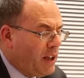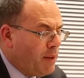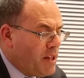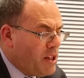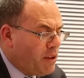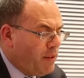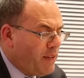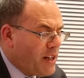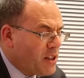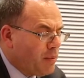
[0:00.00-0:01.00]
committed to
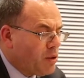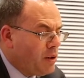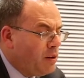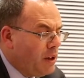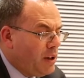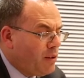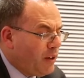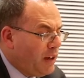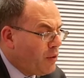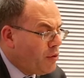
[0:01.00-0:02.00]
invest up to
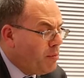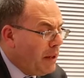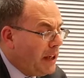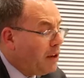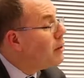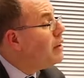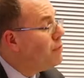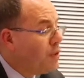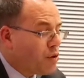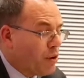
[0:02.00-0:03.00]
500 million on
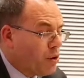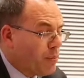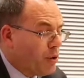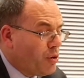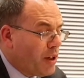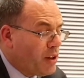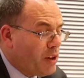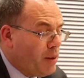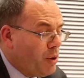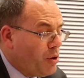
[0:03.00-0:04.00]
infrastructure projects
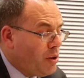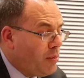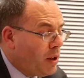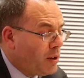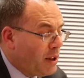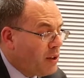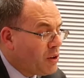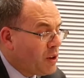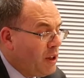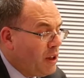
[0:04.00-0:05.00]
in emerging
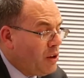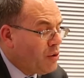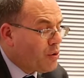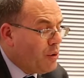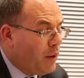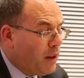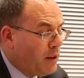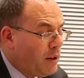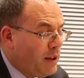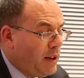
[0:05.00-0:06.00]
markets through our